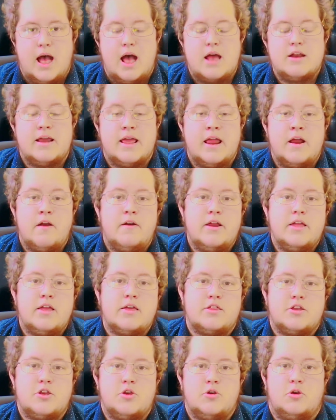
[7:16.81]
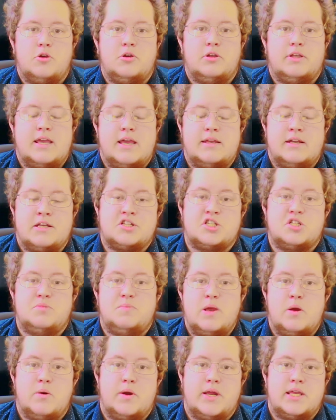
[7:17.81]
An area that you can get
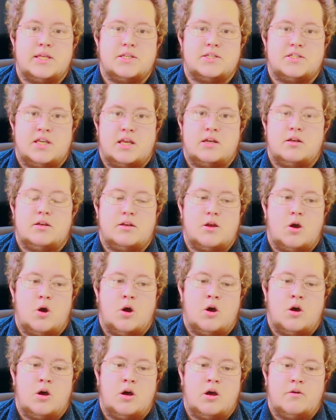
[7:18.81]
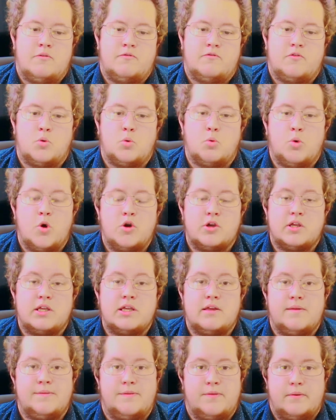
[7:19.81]
experience in for
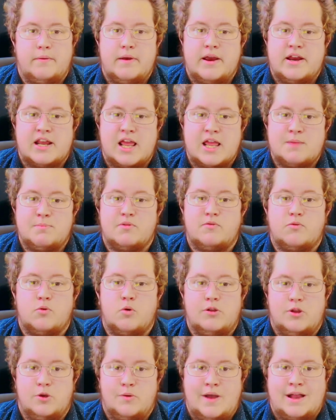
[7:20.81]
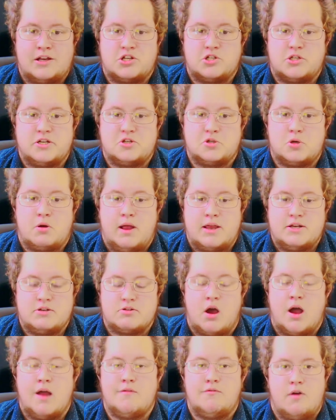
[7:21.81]
working in 3D before you actually try and
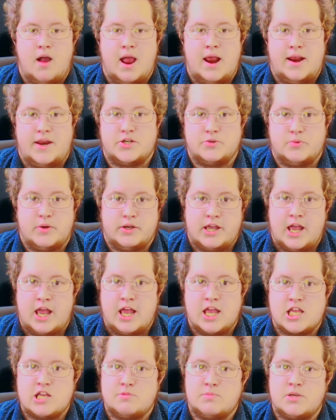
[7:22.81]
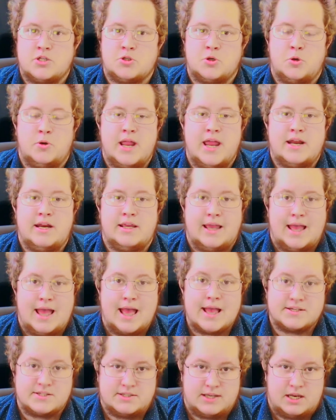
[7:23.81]
dive right into a game is creating
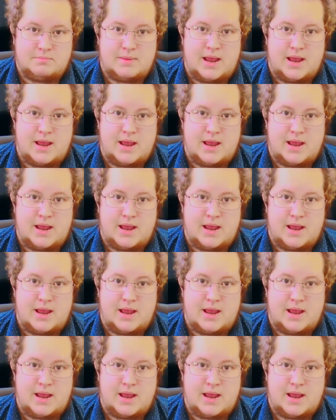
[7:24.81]
asset